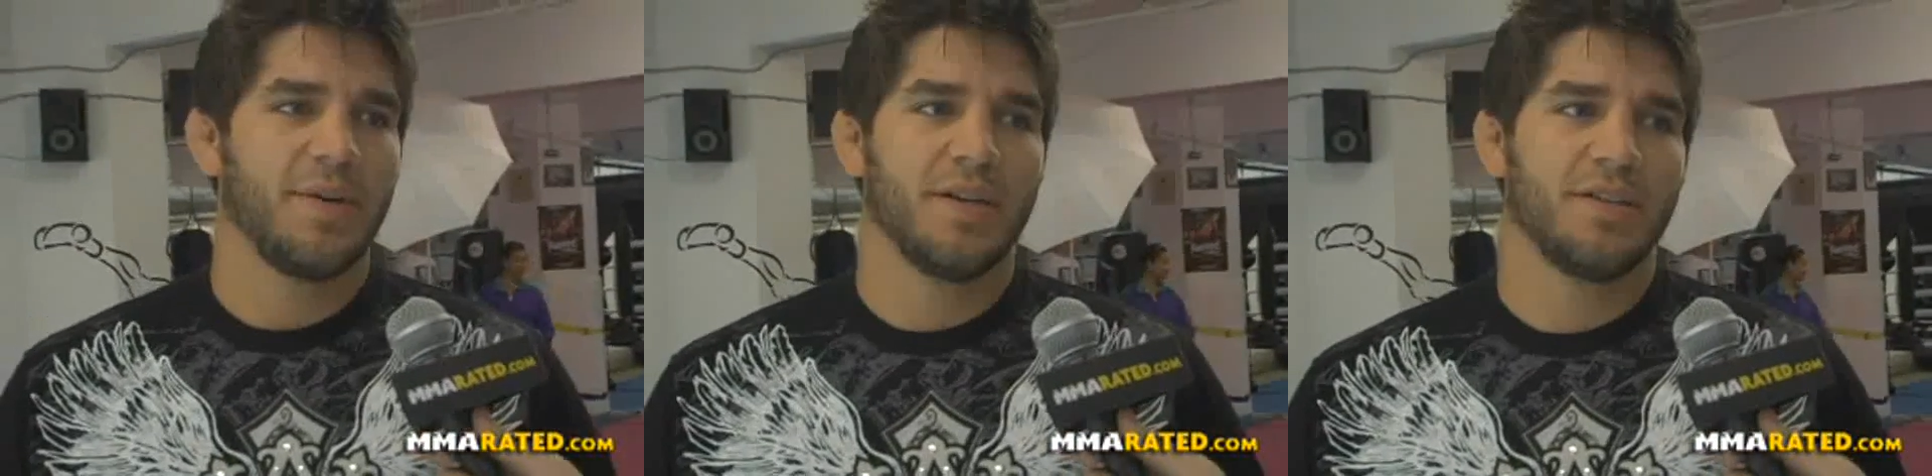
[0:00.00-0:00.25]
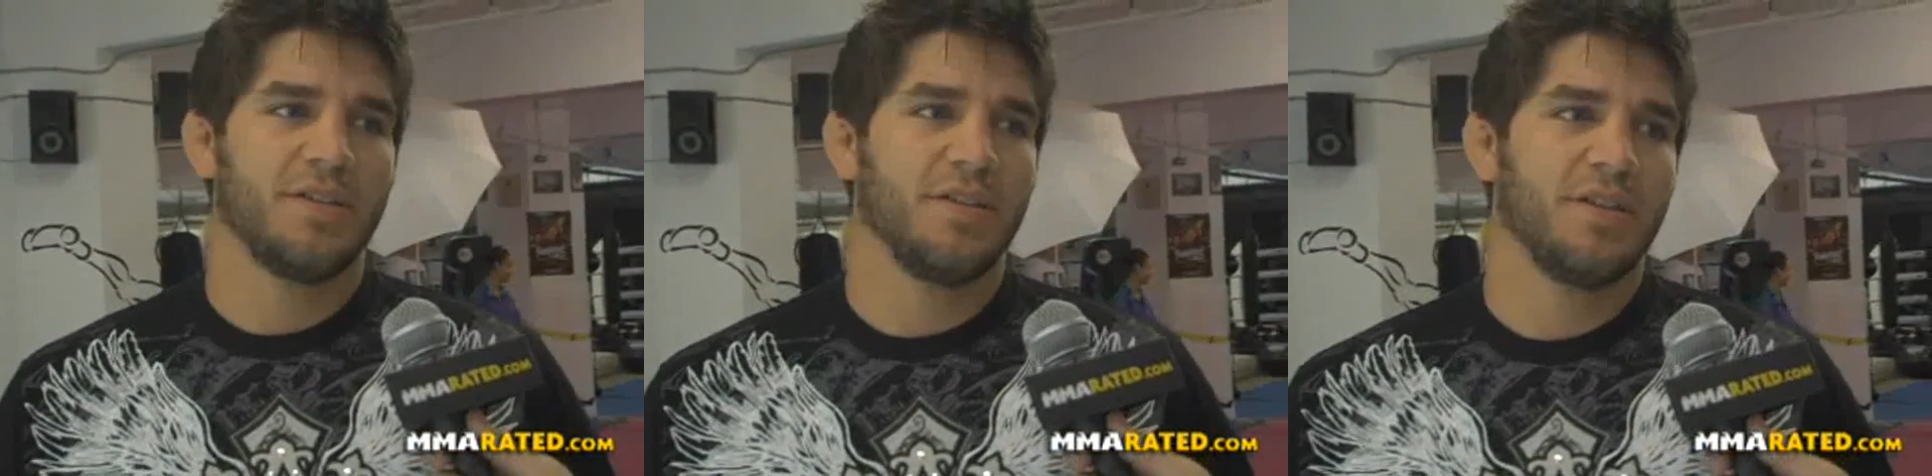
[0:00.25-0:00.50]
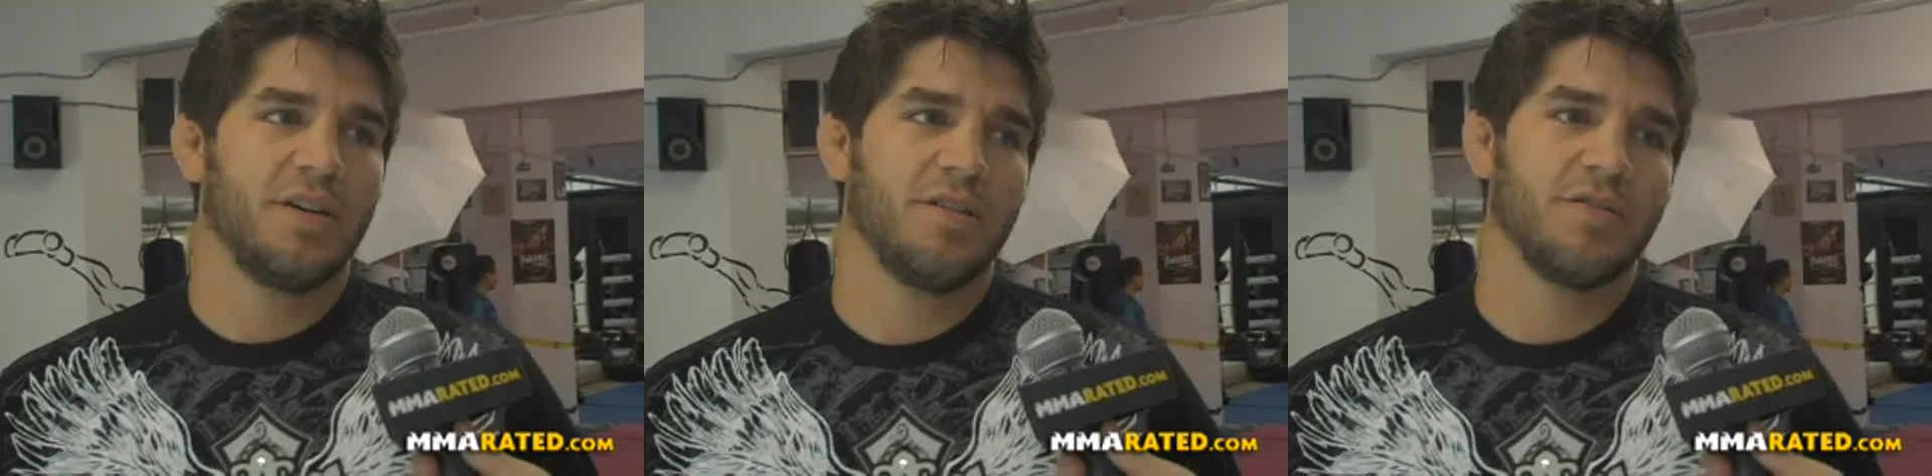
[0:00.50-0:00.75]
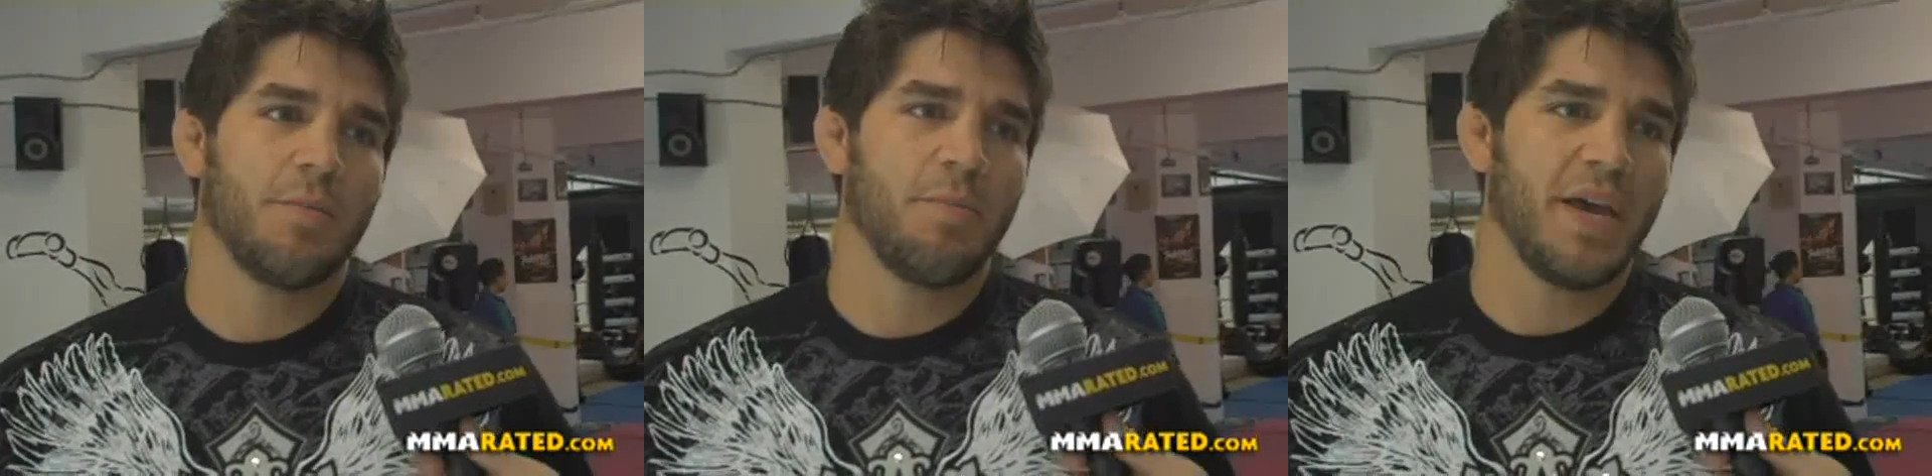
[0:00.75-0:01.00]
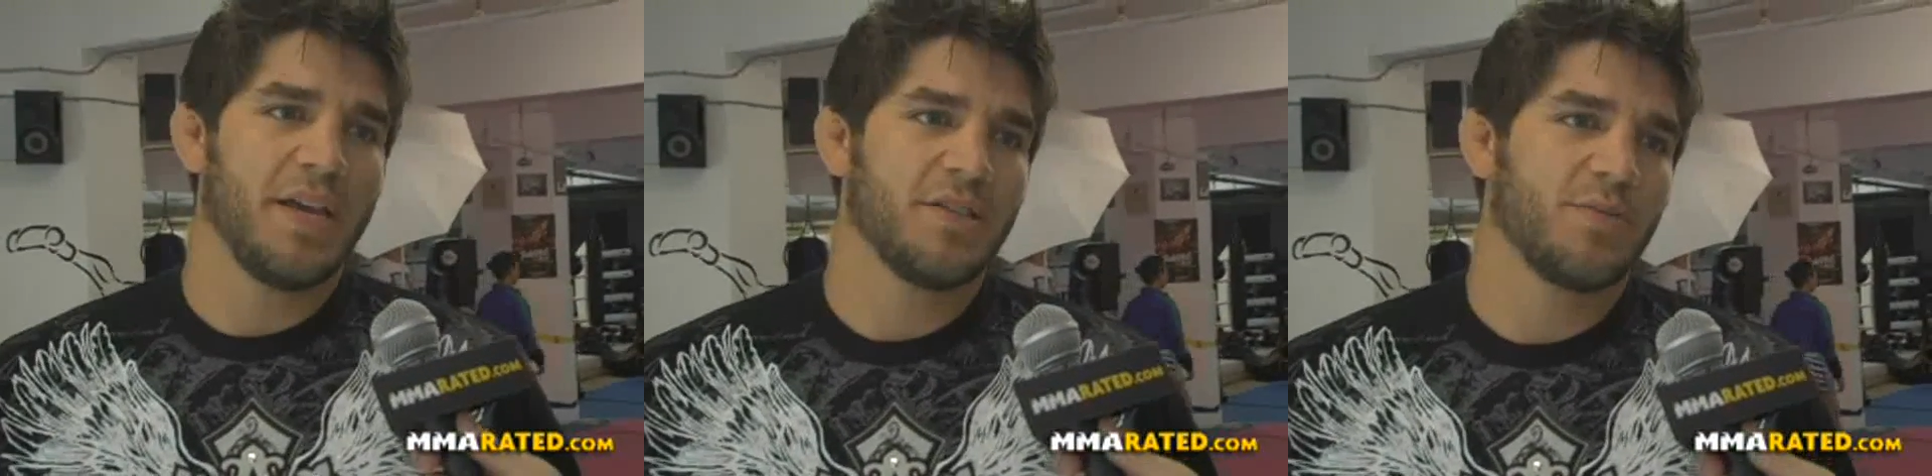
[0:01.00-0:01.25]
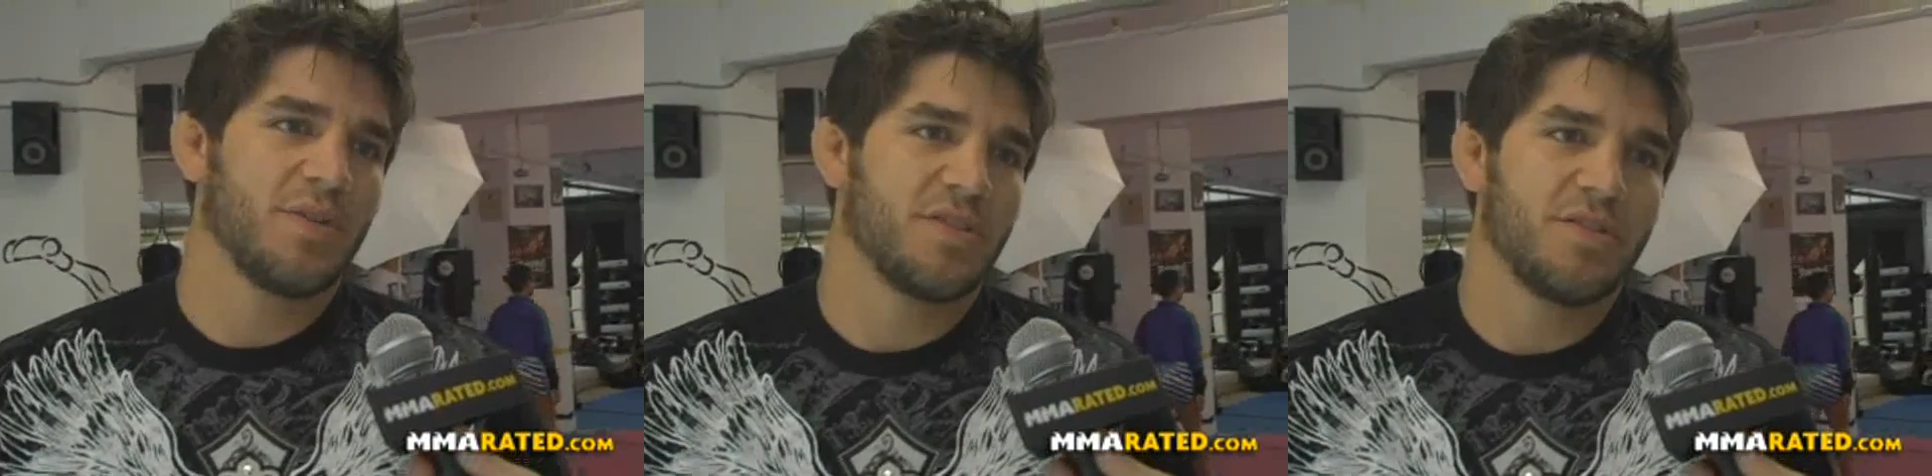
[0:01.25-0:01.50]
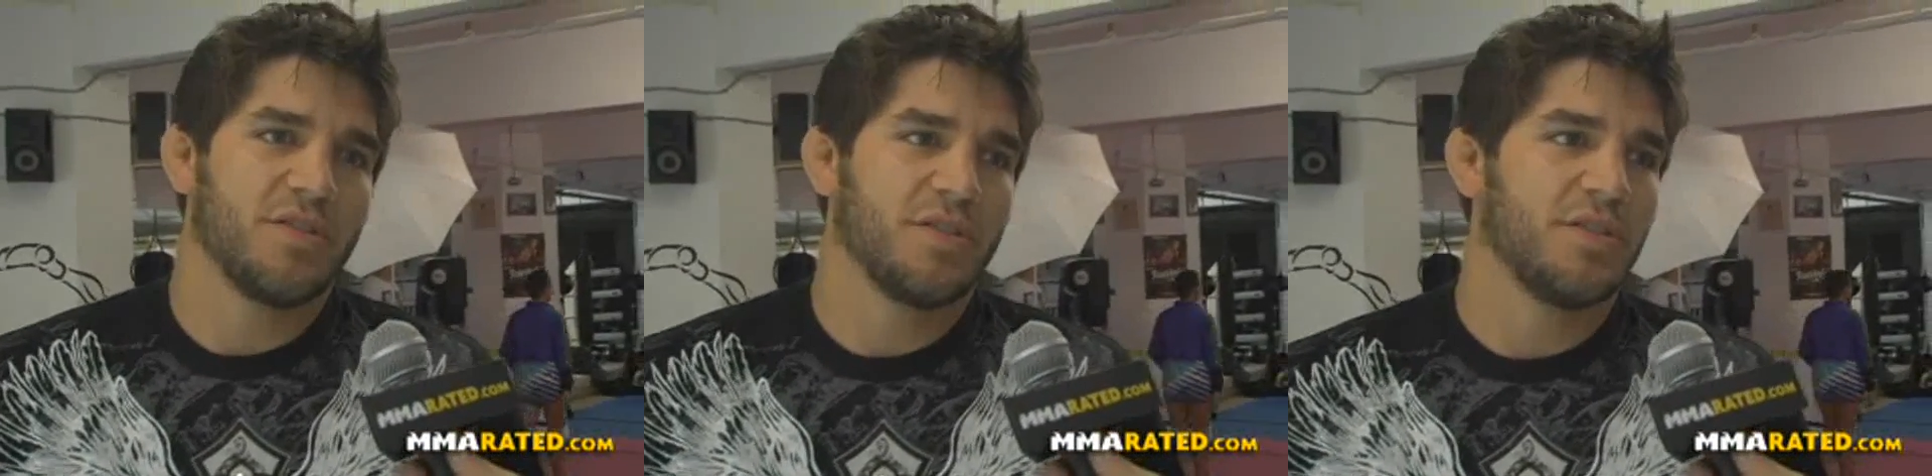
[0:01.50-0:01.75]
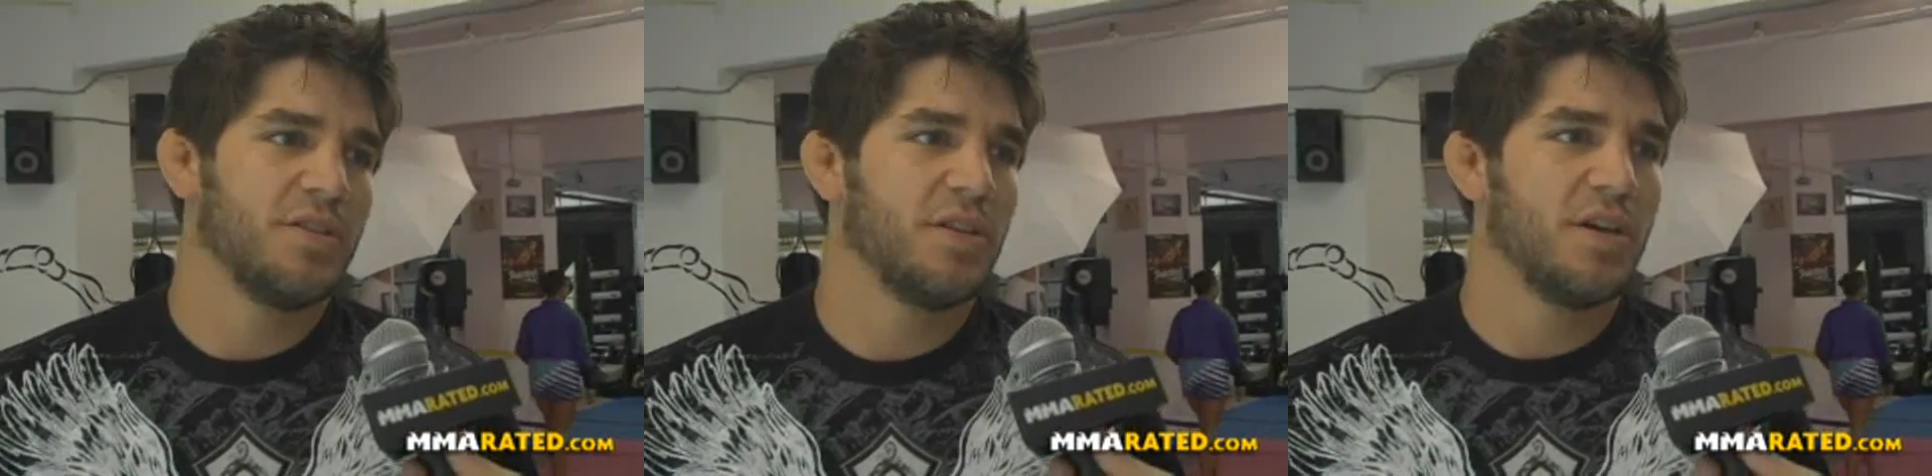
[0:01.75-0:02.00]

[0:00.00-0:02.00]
but the base was good.